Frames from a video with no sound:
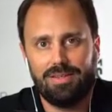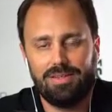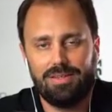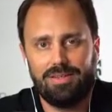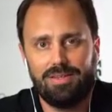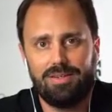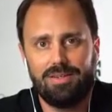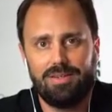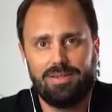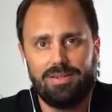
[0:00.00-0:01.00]

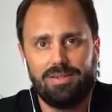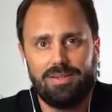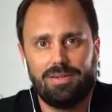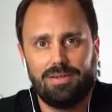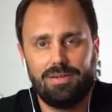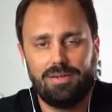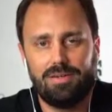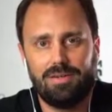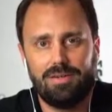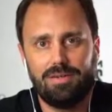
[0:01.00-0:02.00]

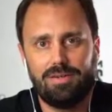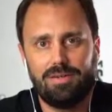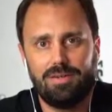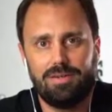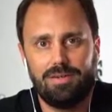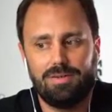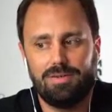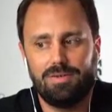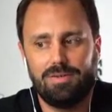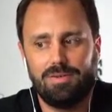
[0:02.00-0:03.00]

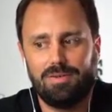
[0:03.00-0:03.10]
No words are spoken by the person on screen.